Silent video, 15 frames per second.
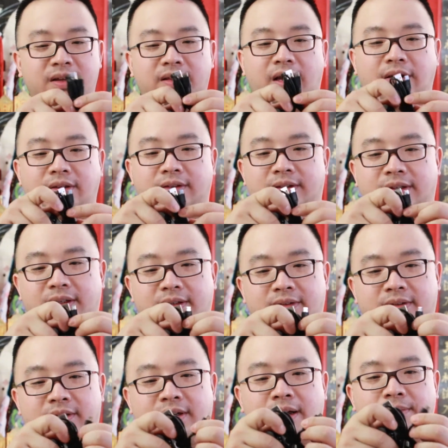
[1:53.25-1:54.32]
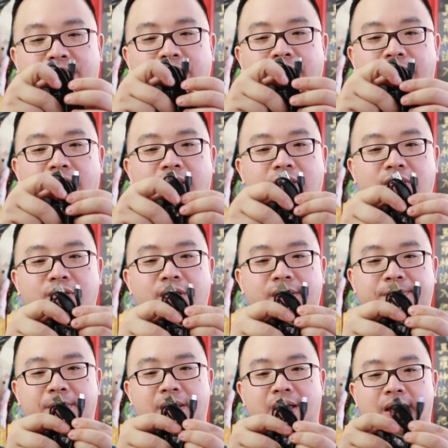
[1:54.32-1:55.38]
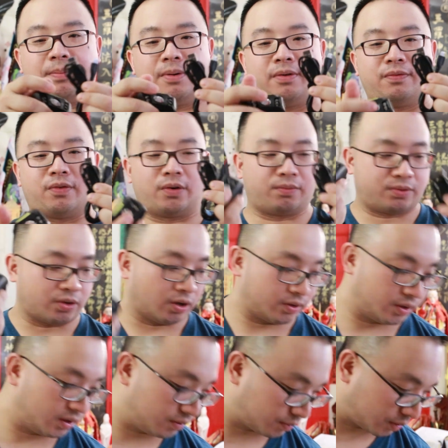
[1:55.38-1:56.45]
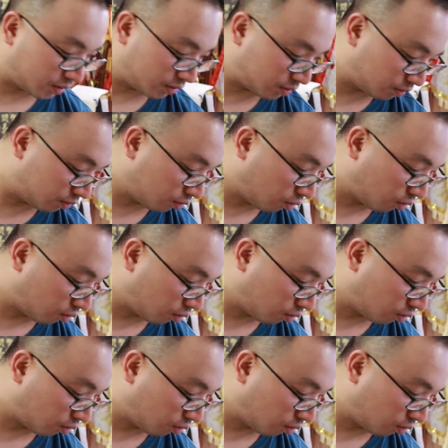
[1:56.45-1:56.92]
Now it comes with a USB cable for charging, which is your